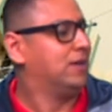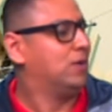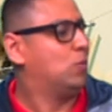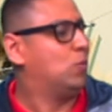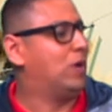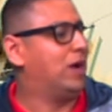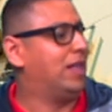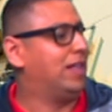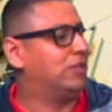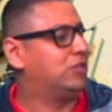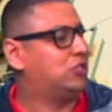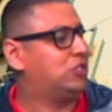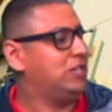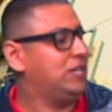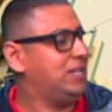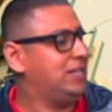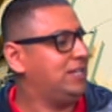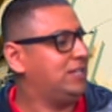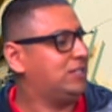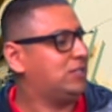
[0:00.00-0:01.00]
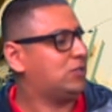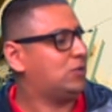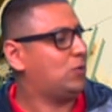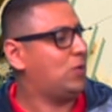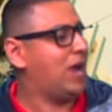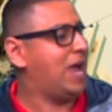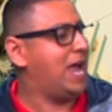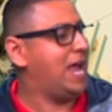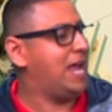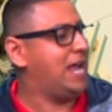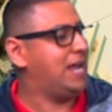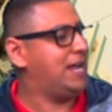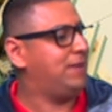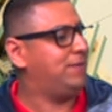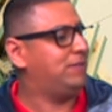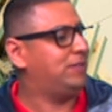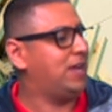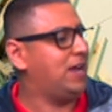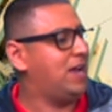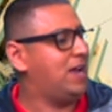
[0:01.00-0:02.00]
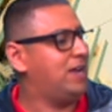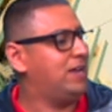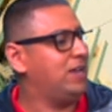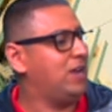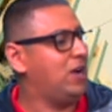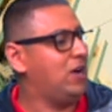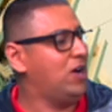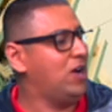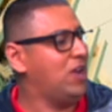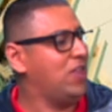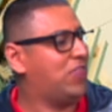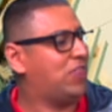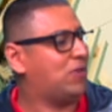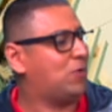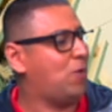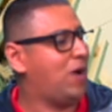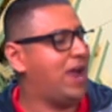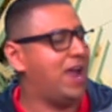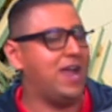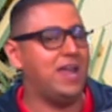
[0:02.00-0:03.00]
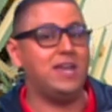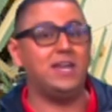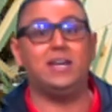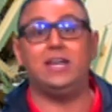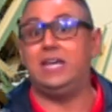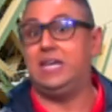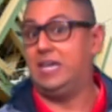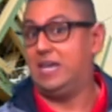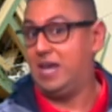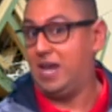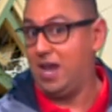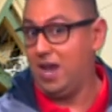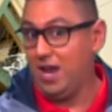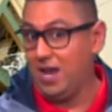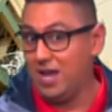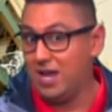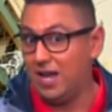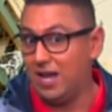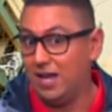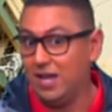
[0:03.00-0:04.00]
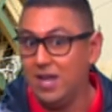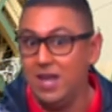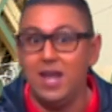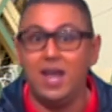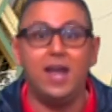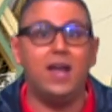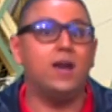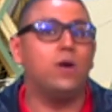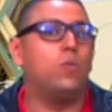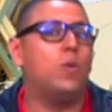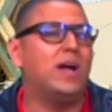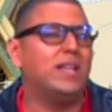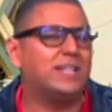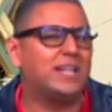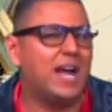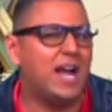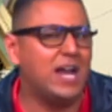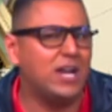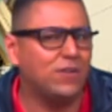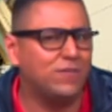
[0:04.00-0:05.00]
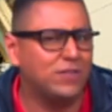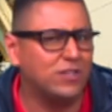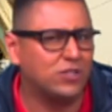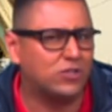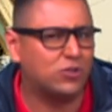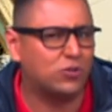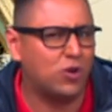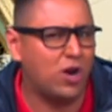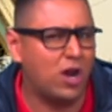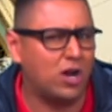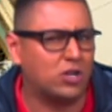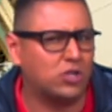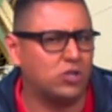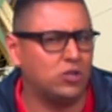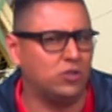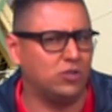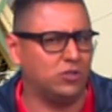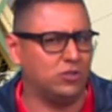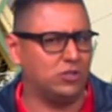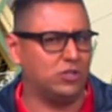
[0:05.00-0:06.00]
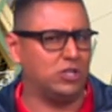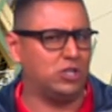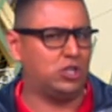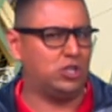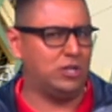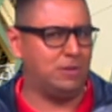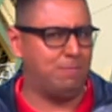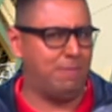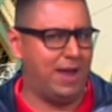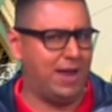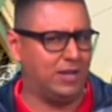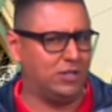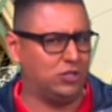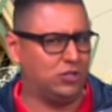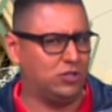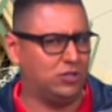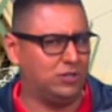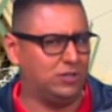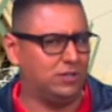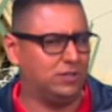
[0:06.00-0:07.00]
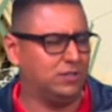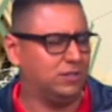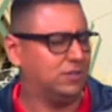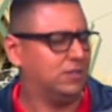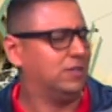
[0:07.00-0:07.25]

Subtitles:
Well, she described an earthquake. Yeah, and what kind of instructions she mentioned?